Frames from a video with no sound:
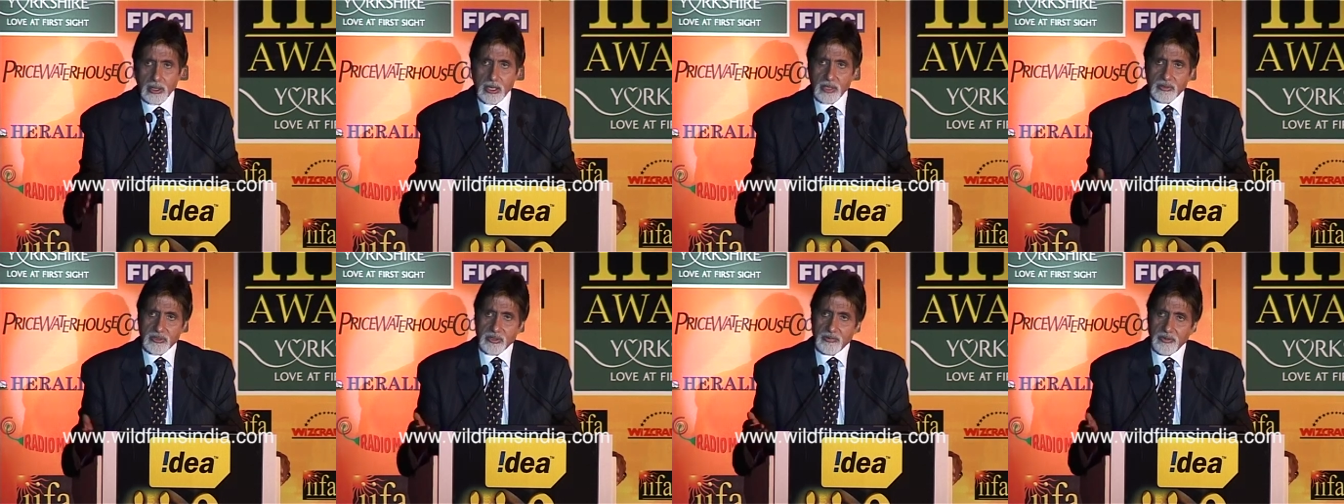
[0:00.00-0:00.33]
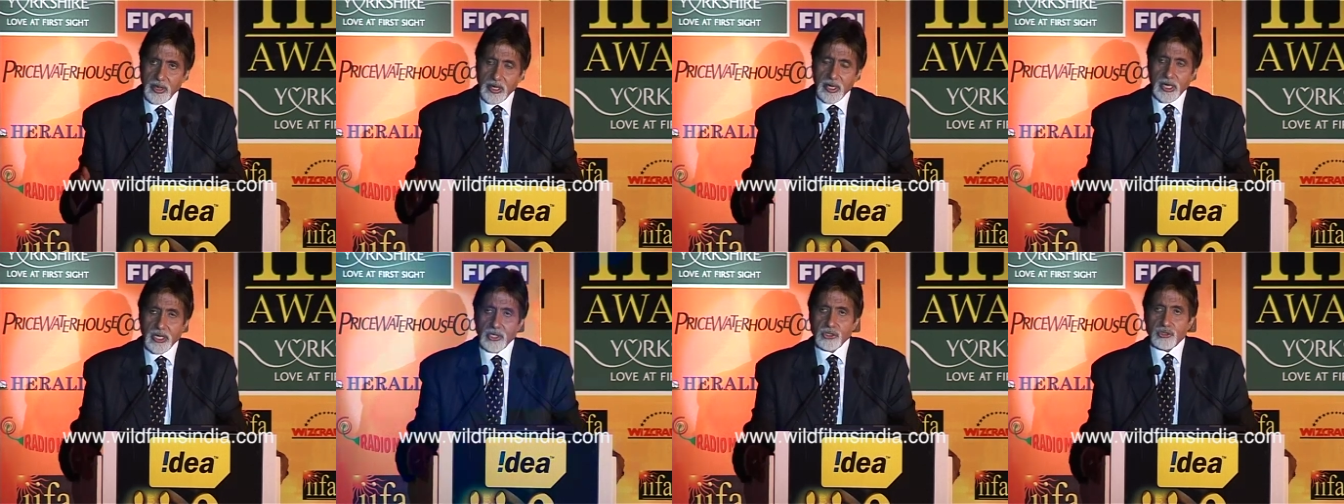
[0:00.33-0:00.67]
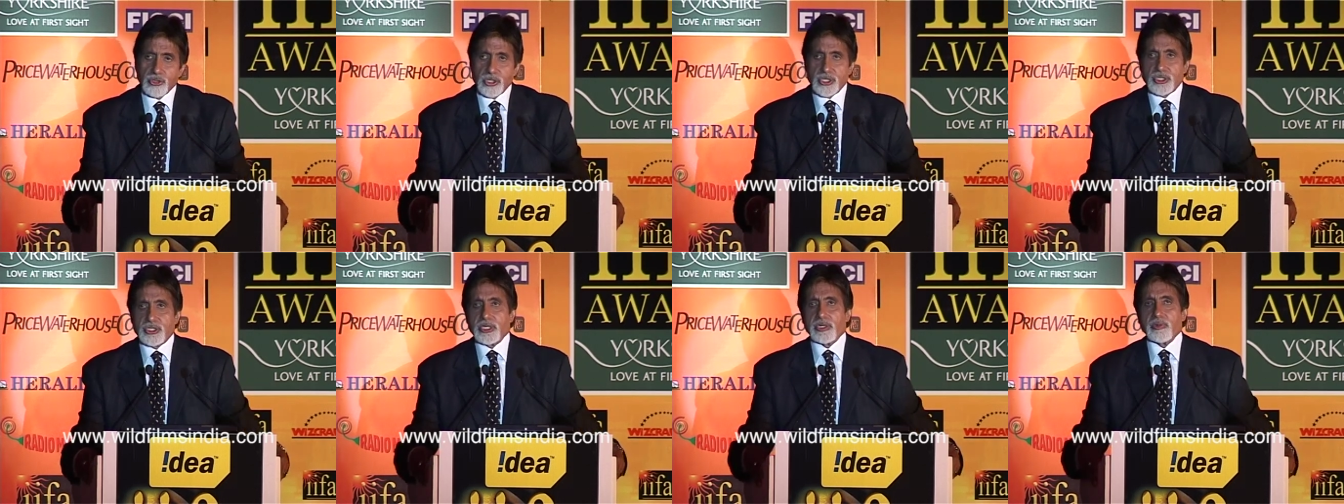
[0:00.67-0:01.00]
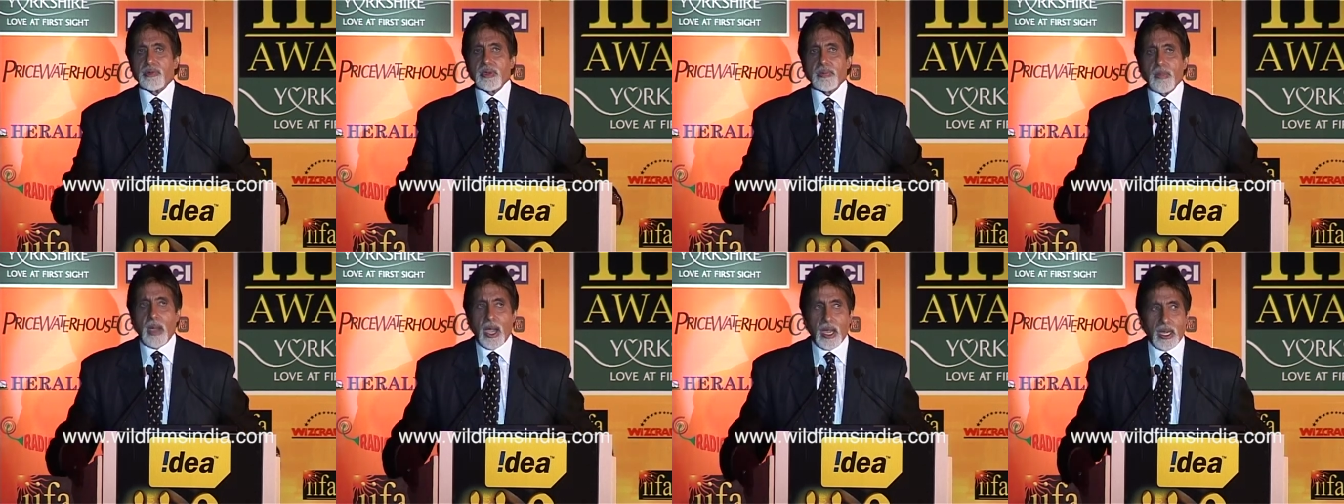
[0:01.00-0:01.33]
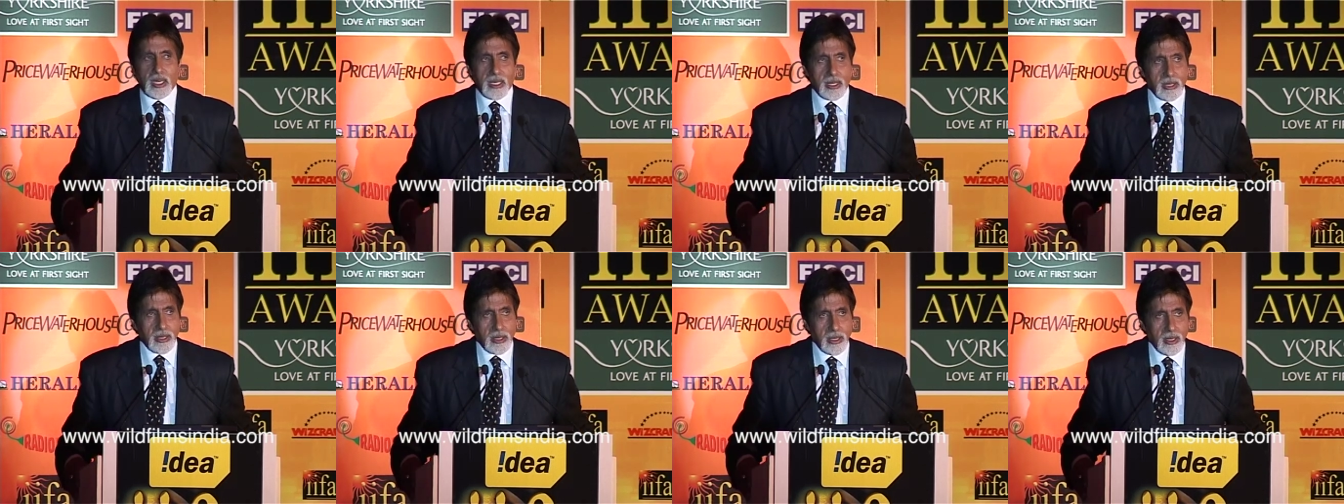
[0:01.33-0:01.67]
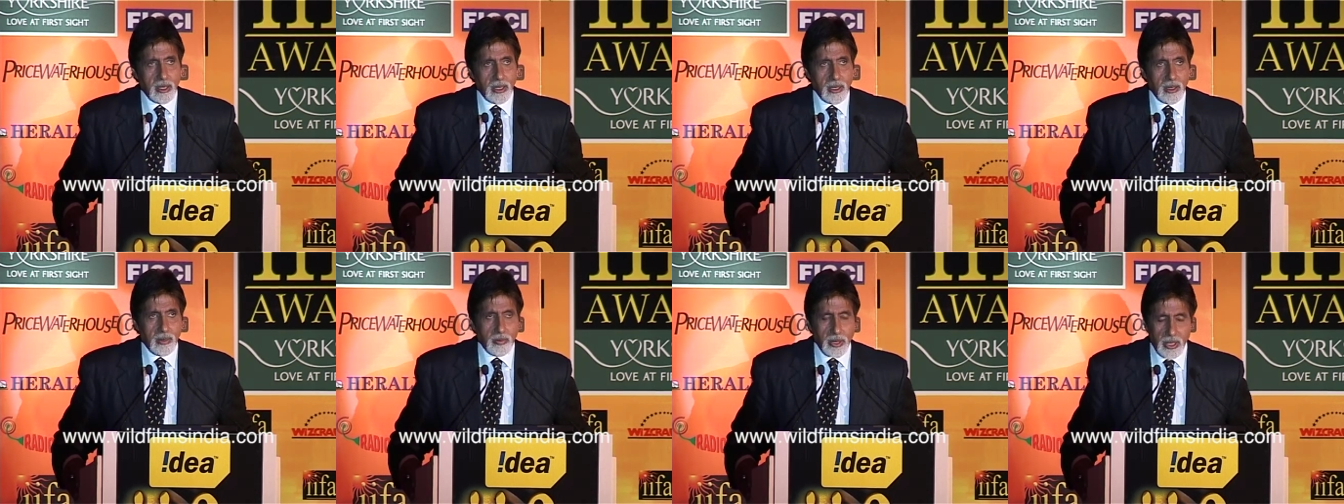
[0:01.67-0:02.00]
There was a very interesting remark
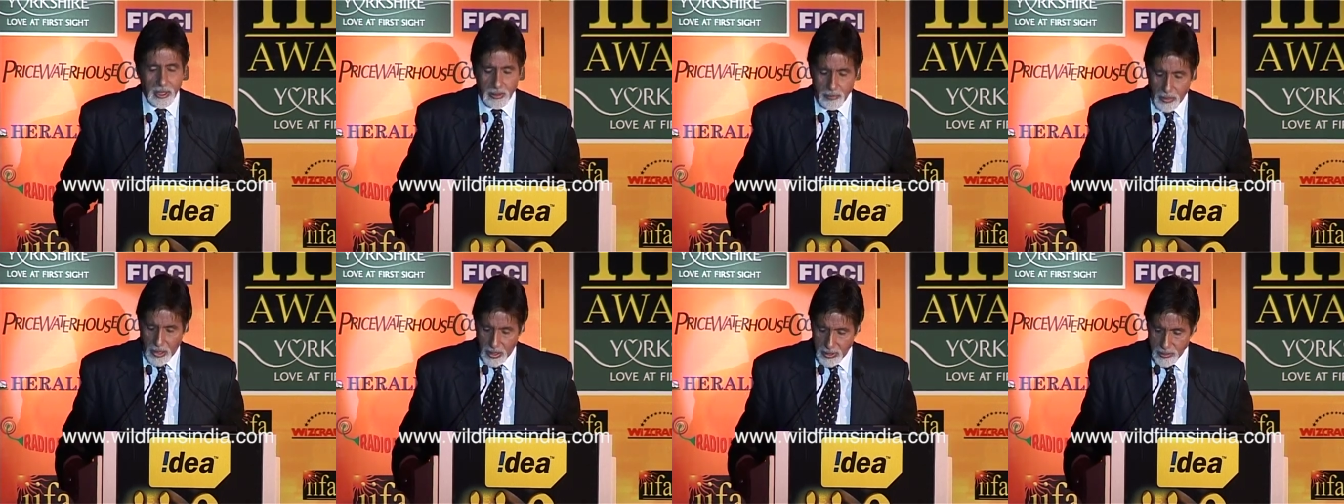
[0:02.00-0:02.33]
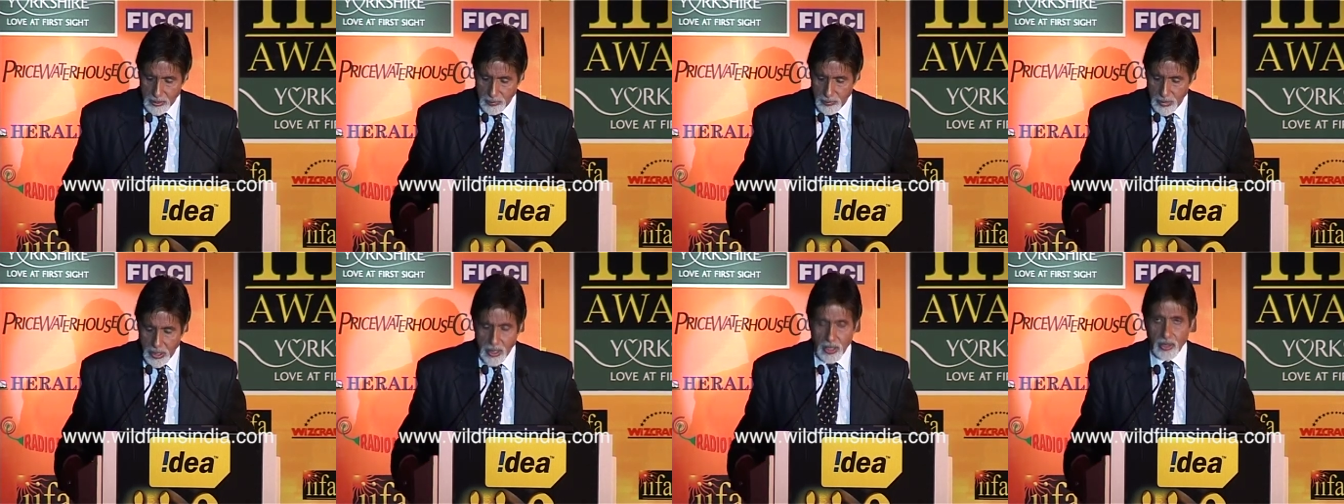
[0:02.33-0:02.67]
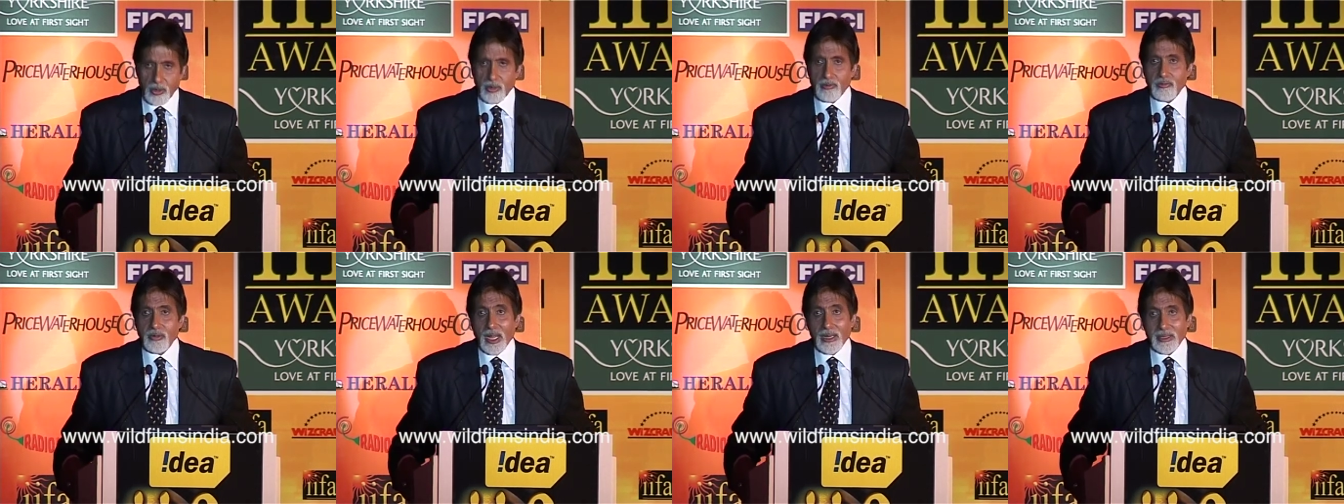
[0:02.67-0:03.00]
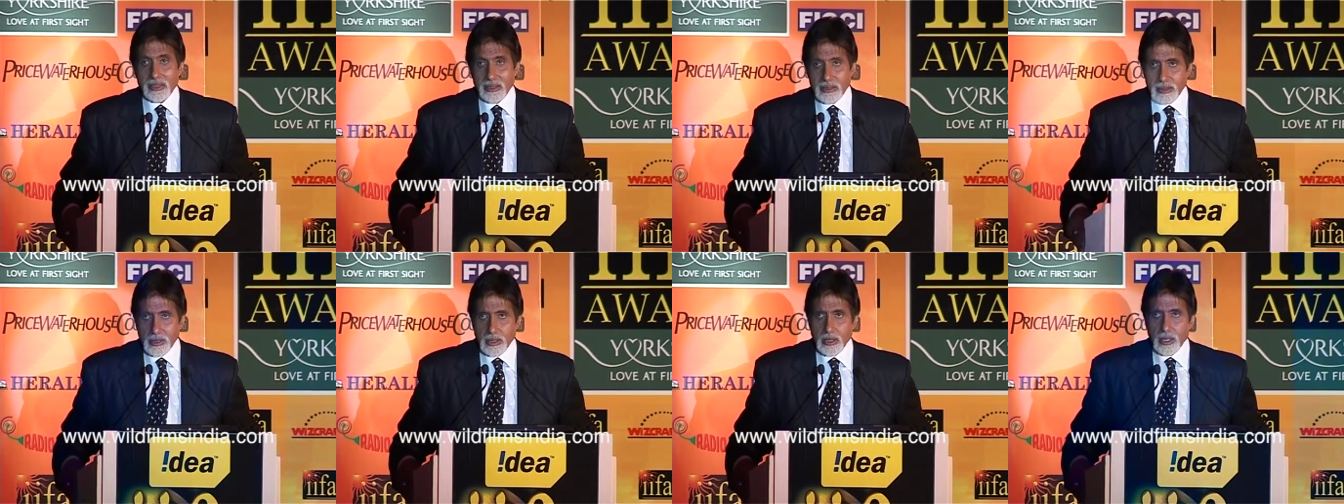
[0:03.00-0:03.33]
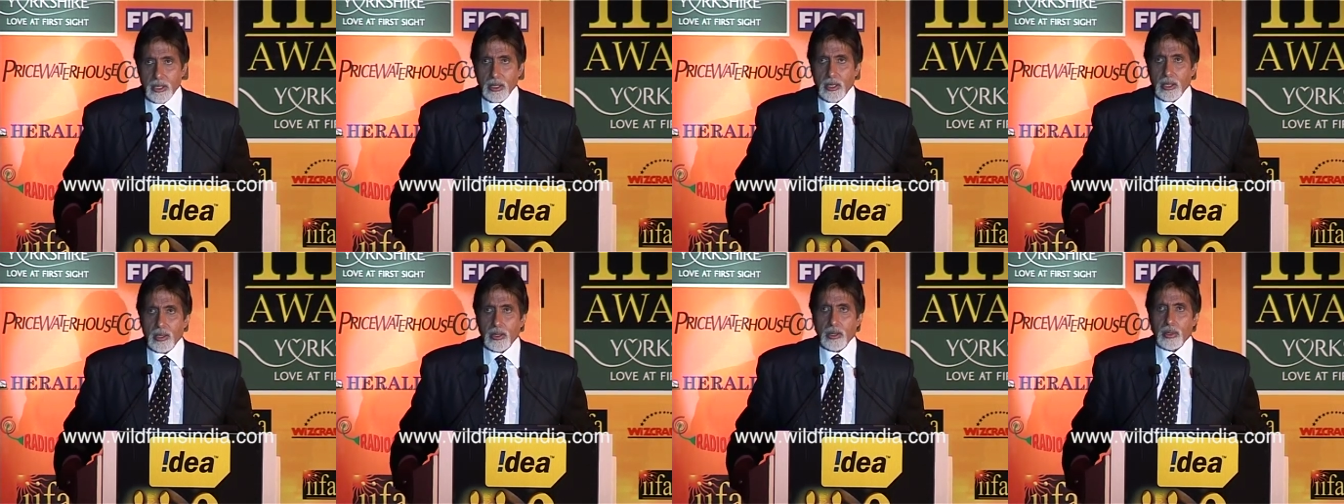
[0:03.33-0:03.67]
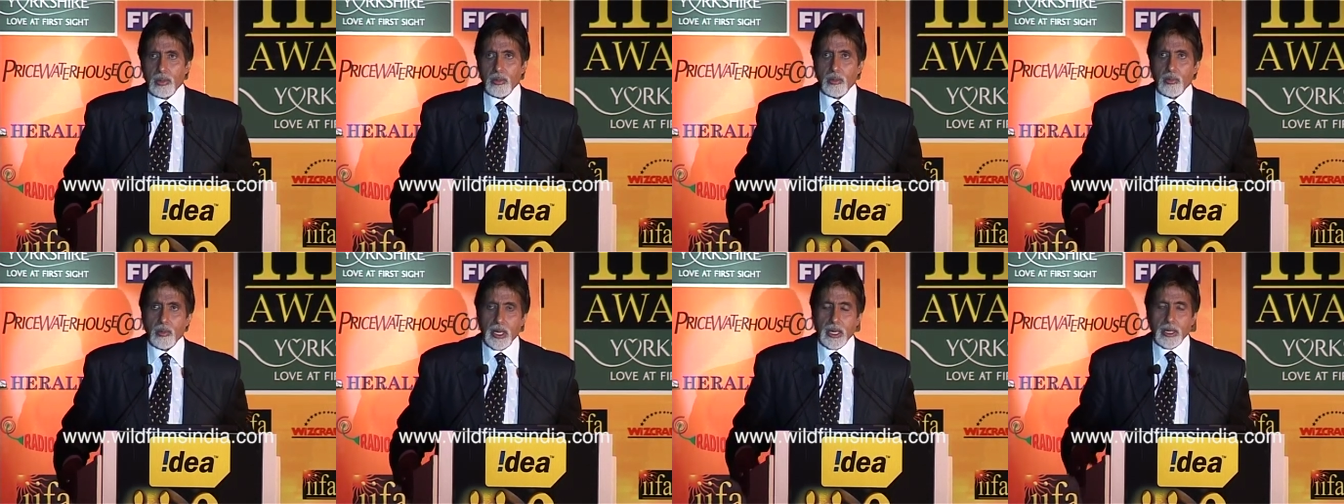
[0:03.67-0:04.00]
made by the Mayor of London
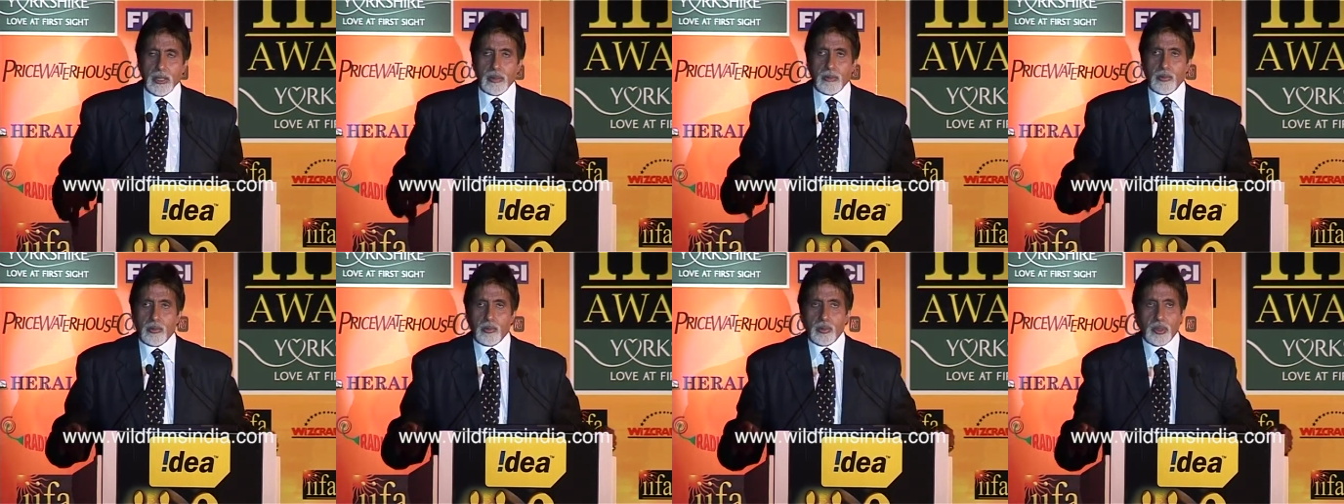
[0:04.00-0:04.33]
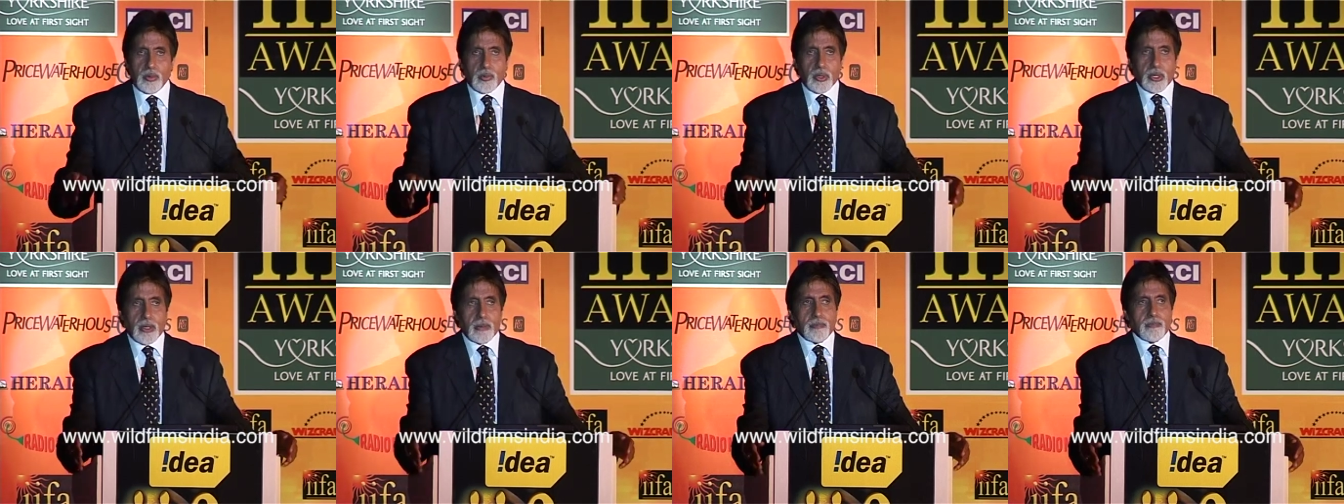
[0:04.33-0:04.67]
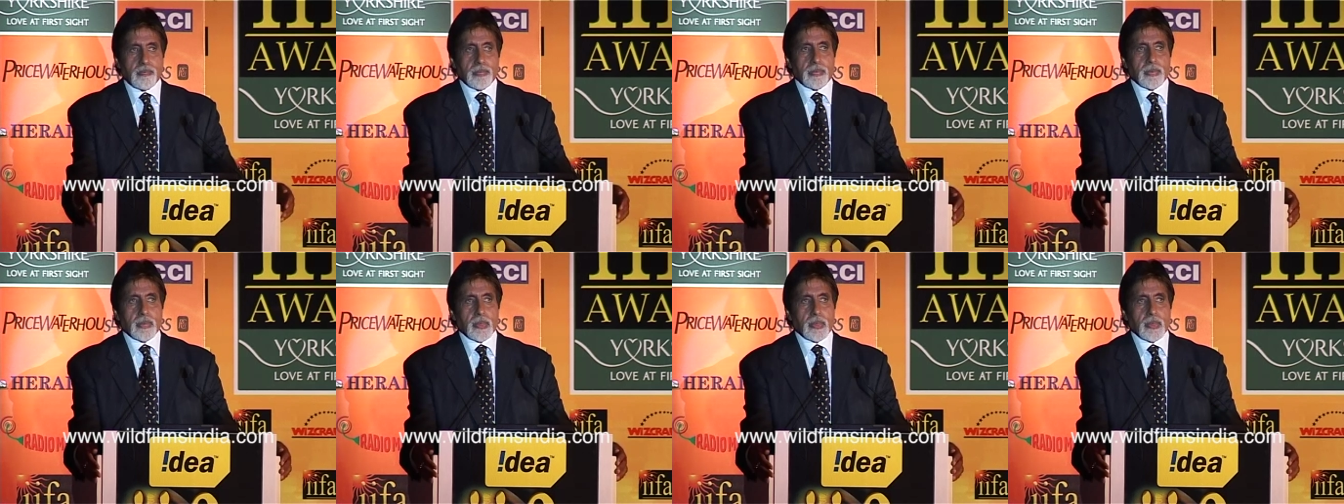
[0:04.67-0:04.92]
when we were